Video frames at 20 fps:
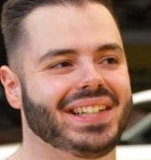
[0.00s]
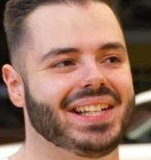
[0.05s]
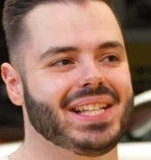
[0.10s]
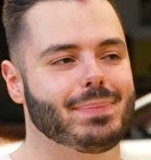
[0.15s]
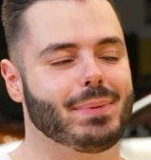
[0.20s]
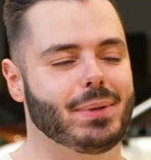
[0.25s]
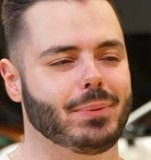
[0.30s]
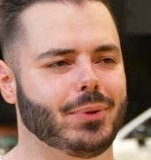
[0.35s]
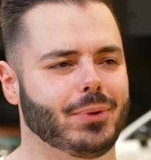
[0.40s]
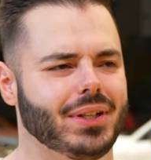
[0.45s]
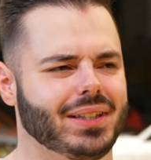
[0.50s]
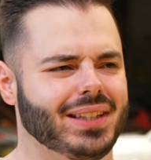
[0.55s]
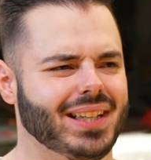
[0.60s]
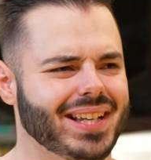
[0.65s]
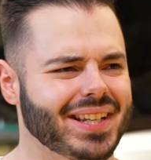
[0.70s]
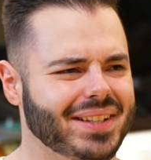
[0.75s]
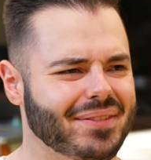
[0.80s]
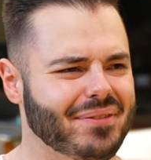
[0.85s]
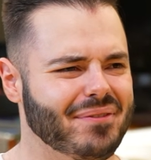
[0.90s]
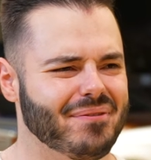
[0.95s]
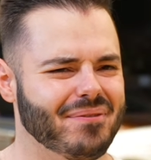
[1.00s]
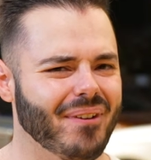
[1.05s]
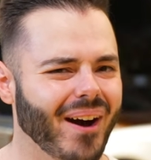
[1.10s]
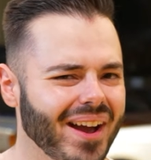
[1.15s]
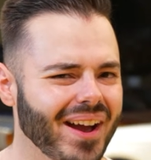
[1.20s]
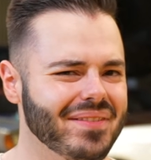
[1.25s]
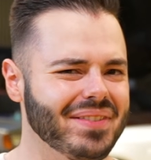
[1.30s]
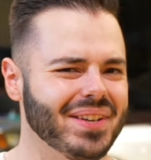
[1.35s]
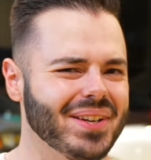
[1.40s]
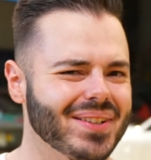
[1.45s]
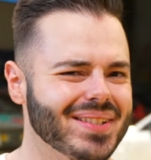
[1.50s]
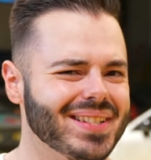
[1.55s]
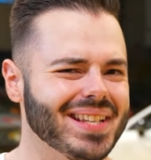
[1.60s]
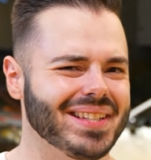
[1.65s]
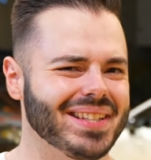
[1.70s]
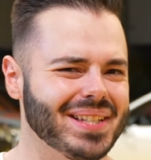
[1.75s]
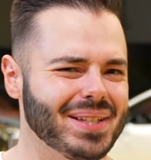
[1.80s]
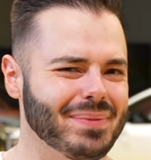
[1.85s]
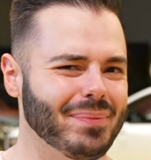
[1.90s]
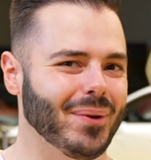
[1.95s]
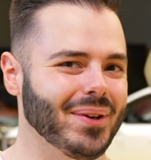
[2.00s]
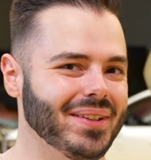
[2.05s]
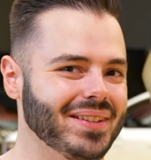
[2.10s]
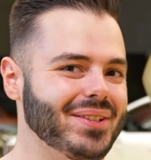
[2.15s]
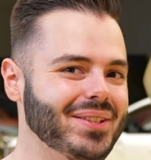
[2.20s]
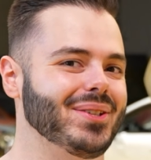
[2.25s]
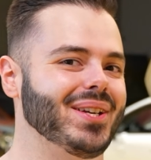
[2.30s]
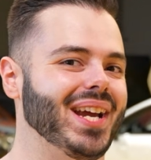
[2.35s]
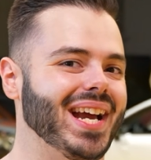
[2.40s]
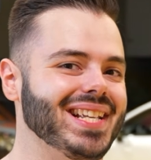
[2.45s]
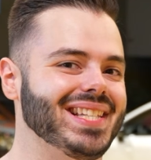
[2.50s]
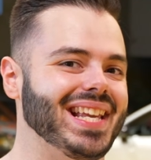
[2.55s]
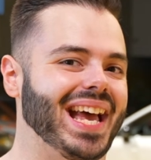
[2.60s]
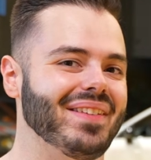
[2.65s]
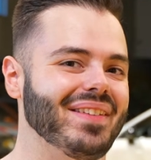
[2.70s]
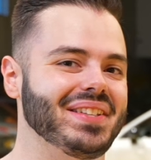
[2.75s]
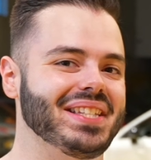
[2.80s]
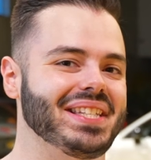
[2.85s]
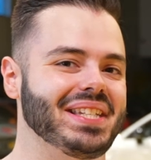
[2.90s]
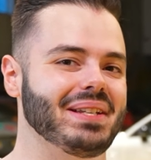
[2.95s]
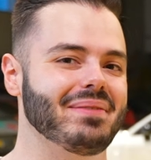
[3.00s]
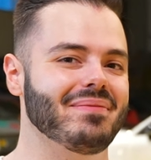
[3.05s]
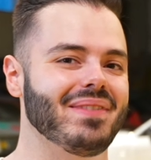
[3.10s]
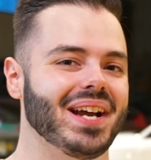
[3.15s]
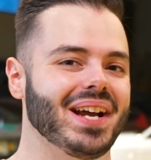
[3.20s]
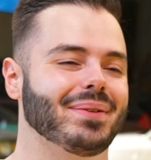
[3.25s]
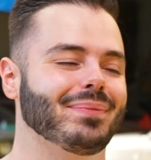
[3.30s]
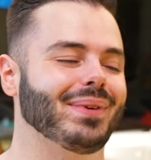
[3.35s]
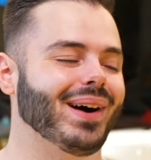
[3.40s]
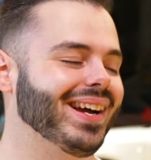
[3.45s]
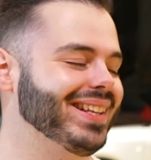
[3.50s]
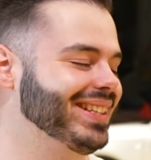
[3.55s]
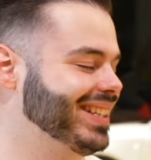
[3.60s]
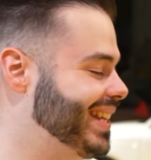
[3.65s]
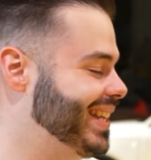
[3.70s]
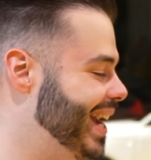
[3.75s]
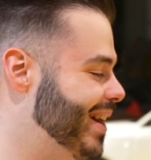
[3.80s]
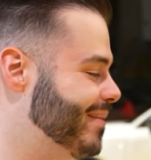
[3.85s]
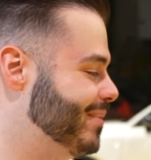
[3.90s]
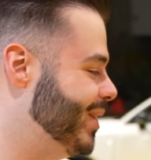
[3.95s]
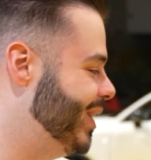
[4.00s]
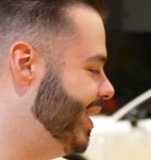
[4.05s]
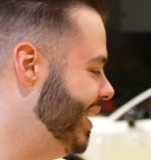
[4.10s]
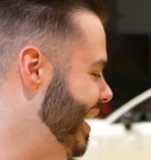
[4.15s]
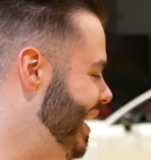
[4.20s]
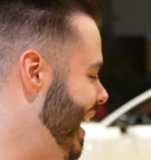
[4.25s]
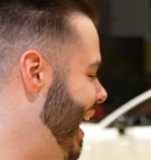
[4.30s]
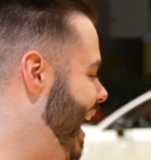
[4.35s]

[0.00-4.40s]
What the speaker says: It's been what, like 5 years at this point that you guys haven't seen Mek behind the camera.